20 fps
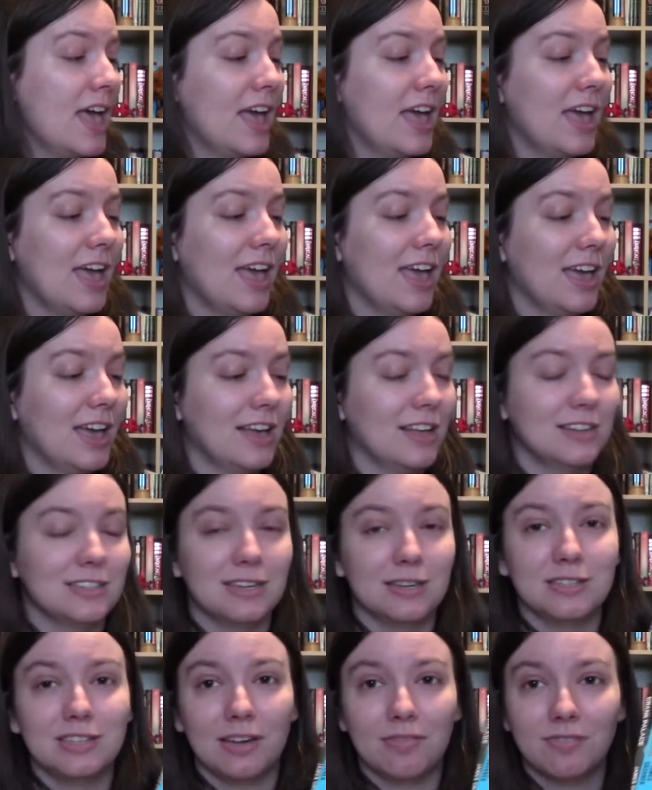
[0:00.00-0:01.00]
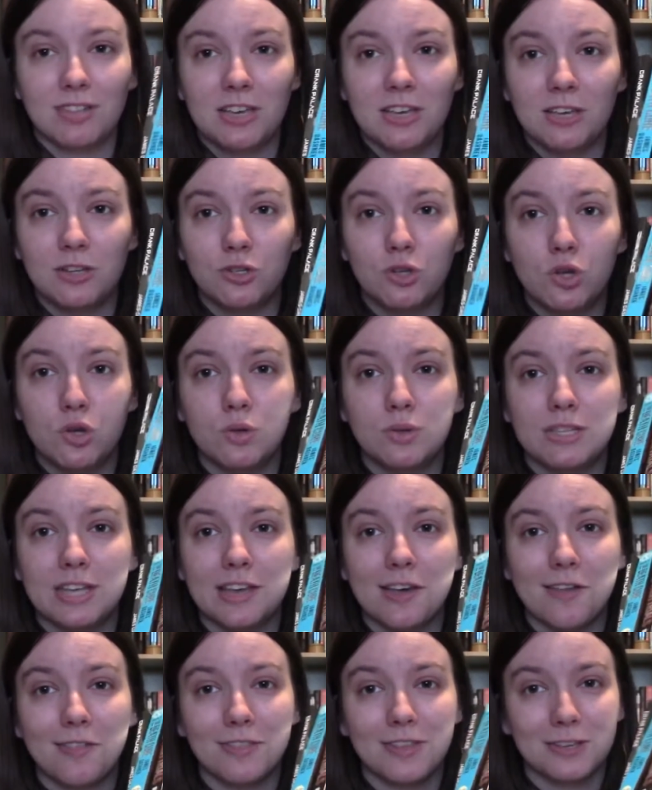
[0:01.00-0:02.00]
And definitely choosing
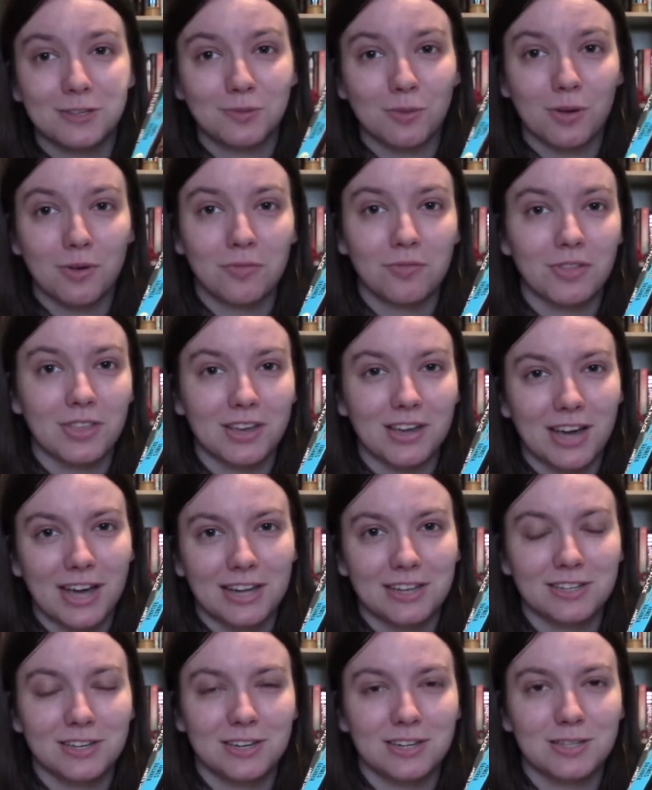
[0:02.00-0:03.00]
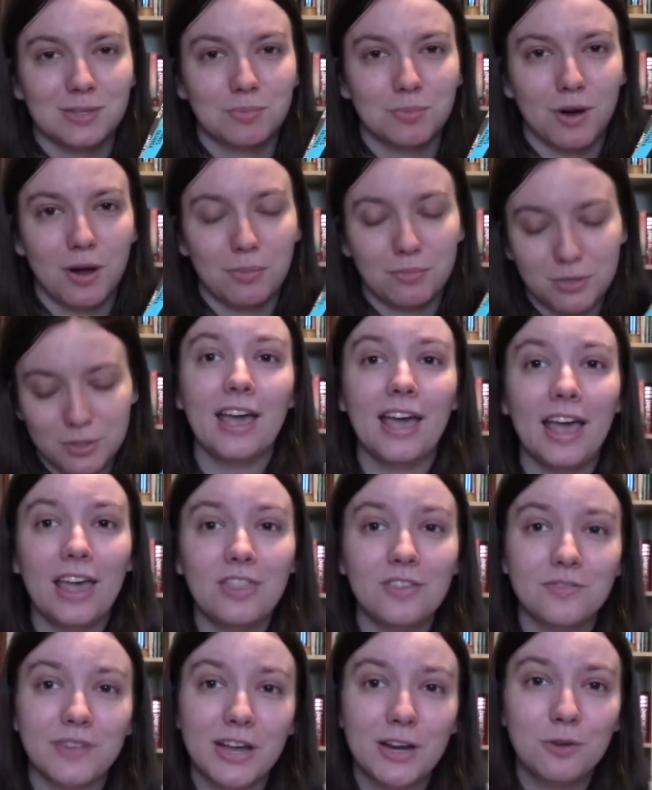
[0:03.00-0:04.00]
this one for the kindness prompt. And
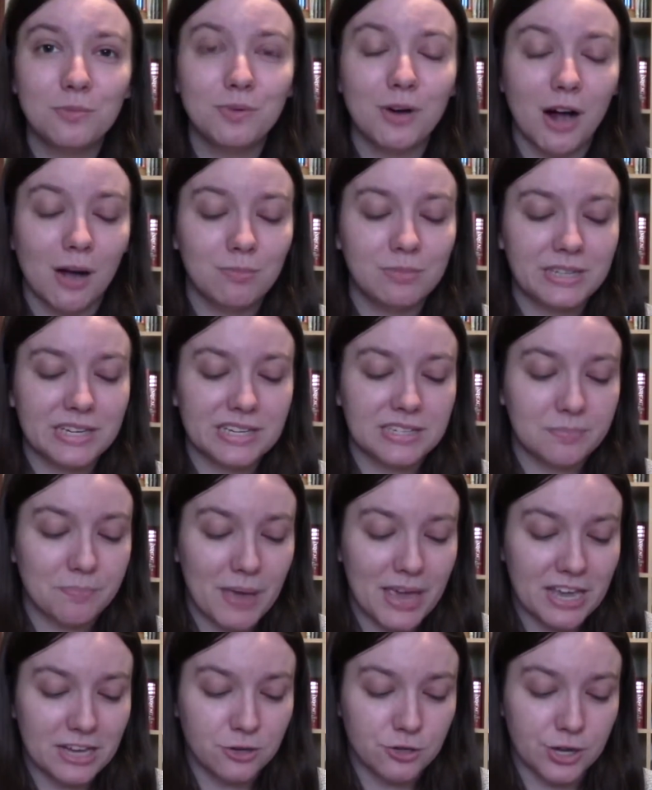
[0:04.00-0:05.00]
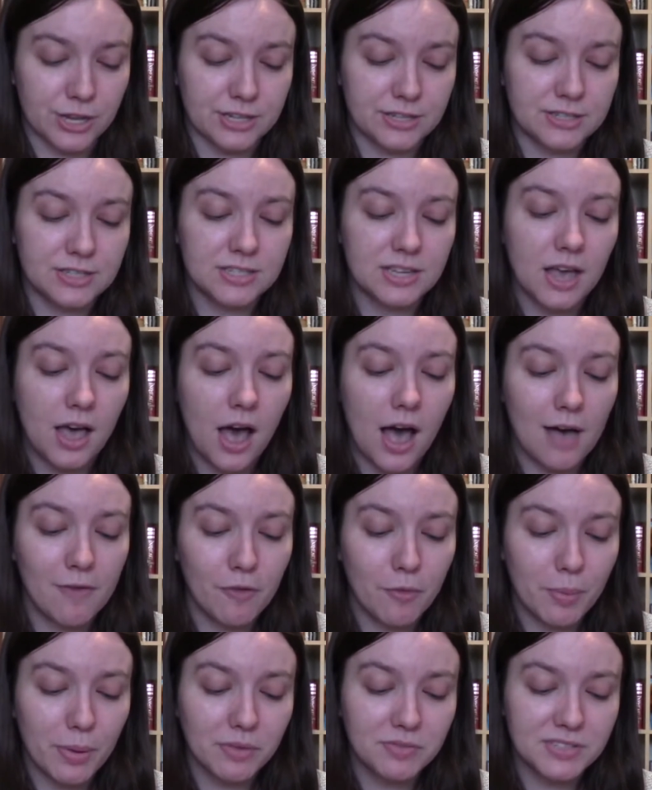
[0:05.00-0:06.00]
the final prompt is patience.
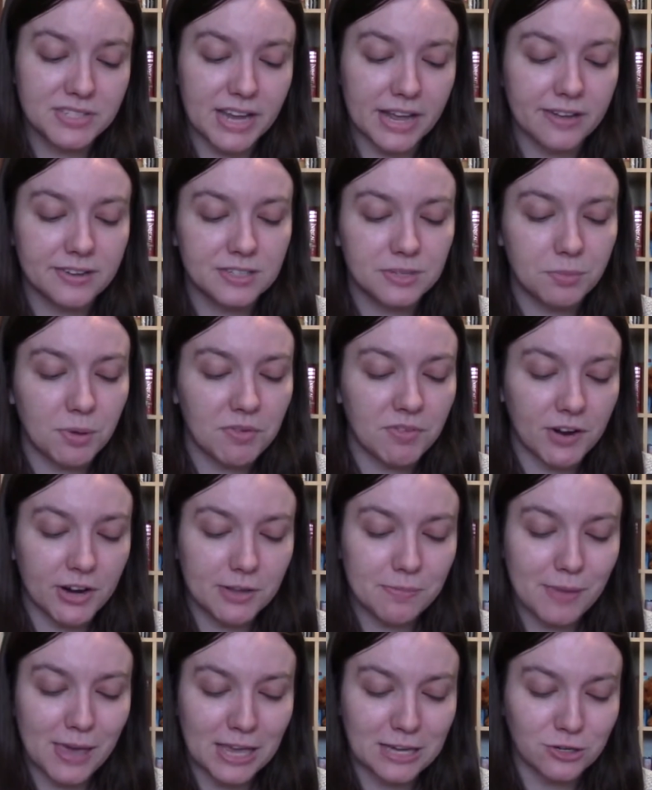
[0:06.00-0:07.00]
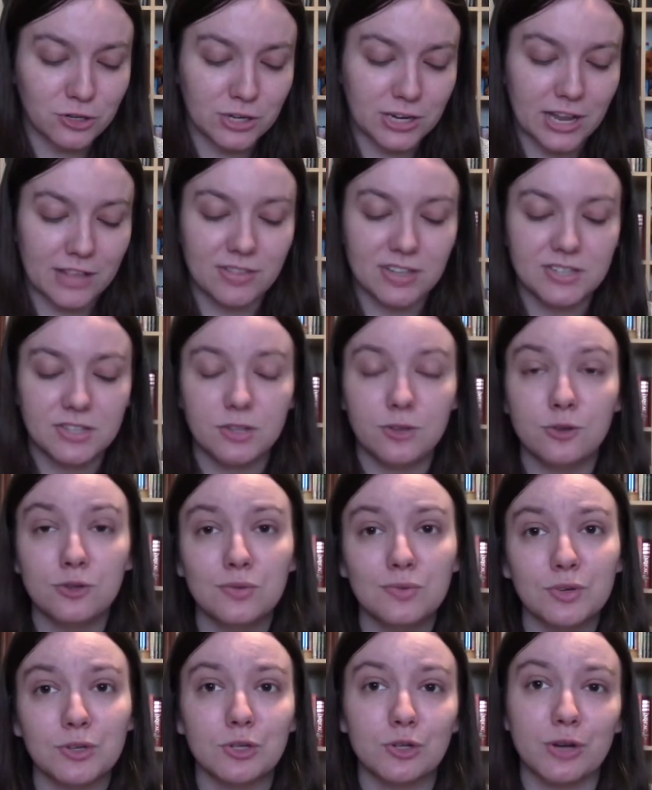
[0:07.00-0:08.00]
Hufflepuffs tend to be very patient, and that's a
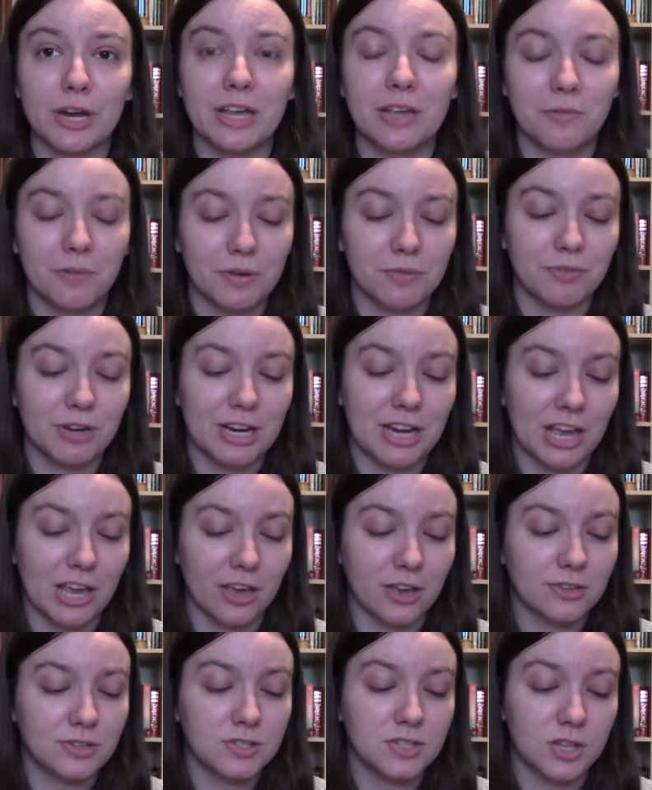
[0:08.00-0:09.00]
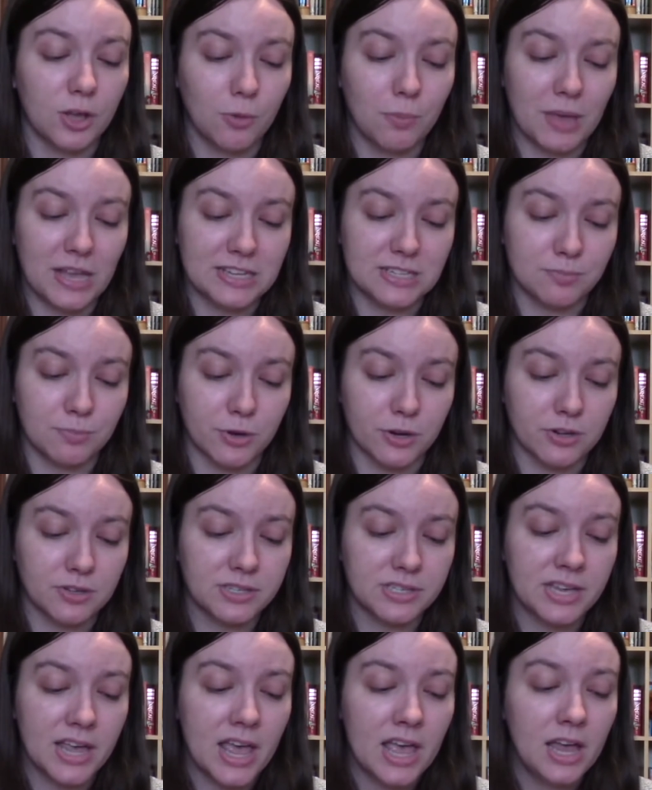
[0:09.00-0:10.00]
useful trait when reading slow-paced
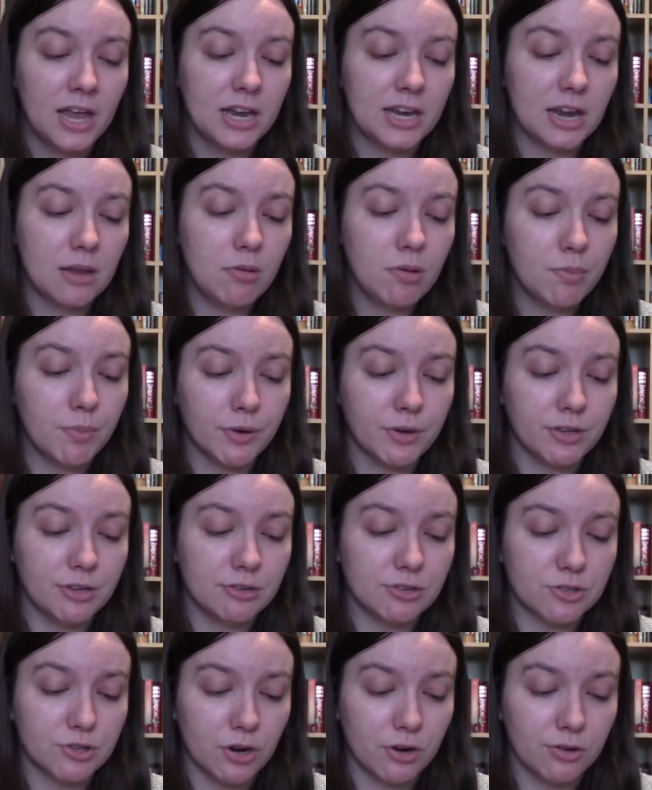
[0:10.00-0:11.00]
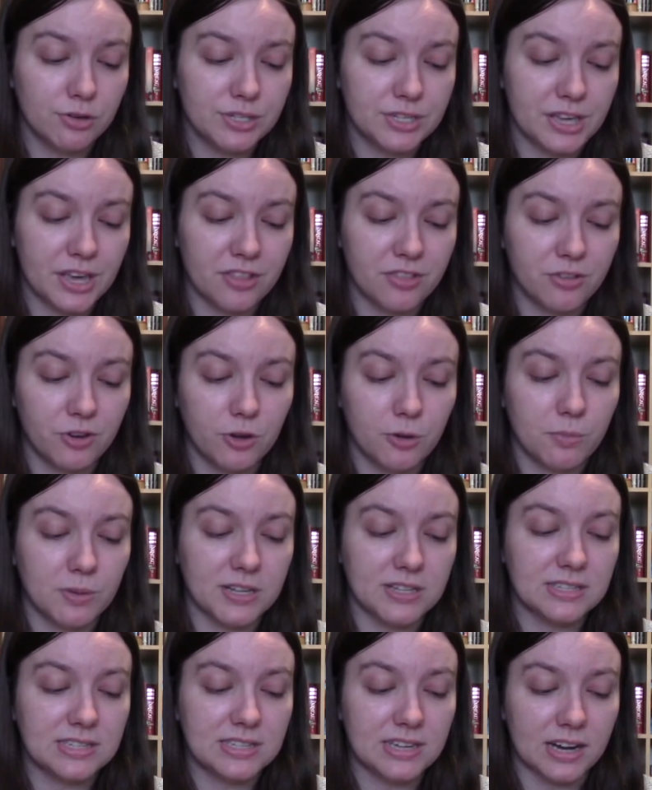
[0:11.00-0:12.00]
books. Name a book you struggled to get through
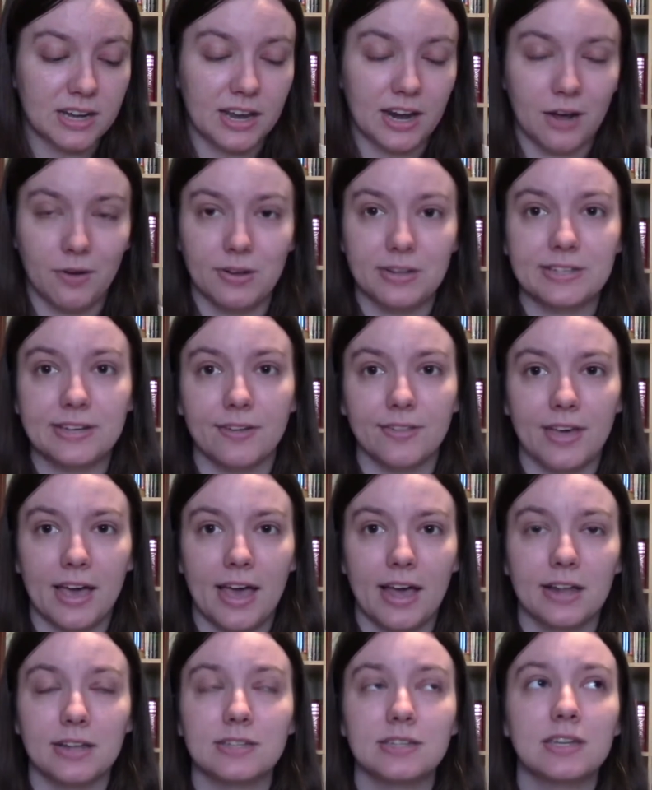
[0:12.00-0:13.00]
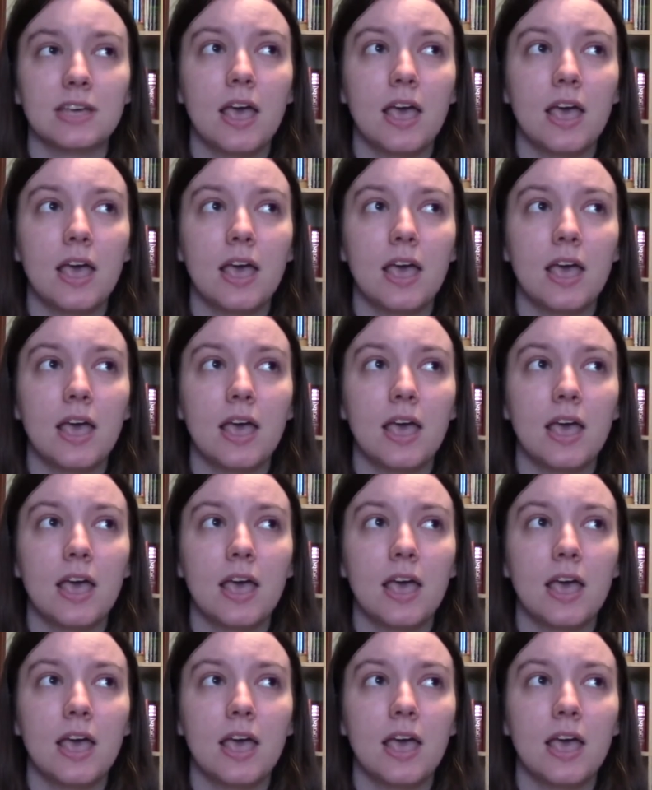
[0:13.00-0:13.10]
but stuck it out until the end.